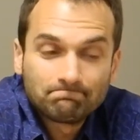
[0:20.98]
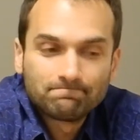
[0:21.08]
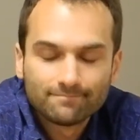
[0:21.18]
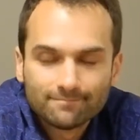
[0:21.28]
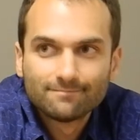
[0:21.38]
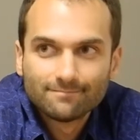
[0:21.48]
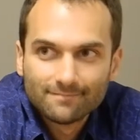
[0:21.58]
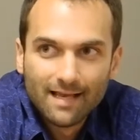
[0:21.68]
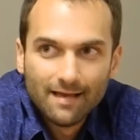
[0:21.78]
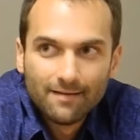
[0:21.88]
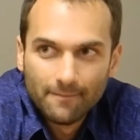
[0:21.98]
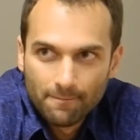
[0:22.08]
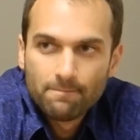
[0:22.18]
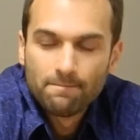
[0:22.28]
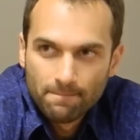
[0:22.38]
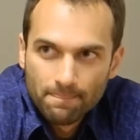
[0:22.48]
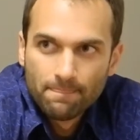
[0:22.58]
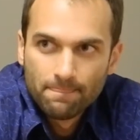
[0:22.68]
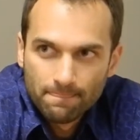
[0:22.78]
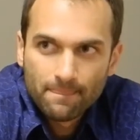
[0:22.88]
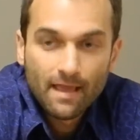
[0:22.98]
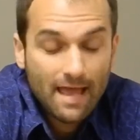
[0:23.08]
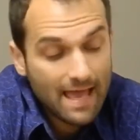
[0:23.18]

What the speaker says: That's cool. I mean, that's kind of been your story all along.